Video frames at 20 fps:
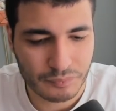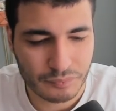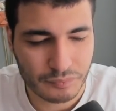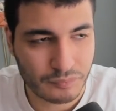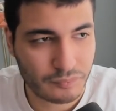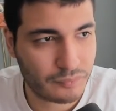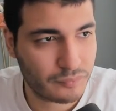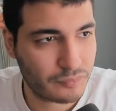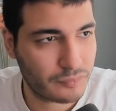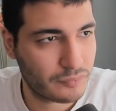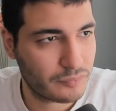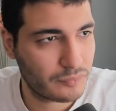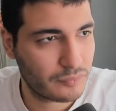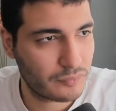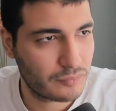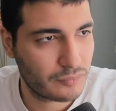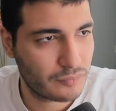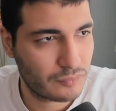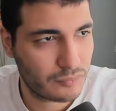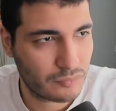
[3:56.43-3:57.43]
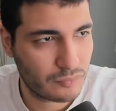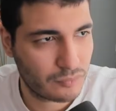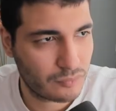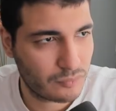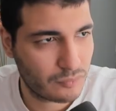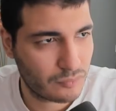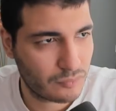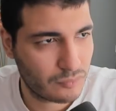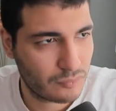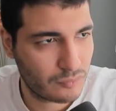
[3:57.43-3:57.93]

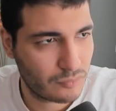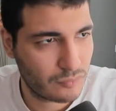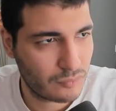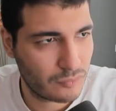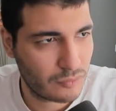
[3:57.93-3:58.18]
[no speech]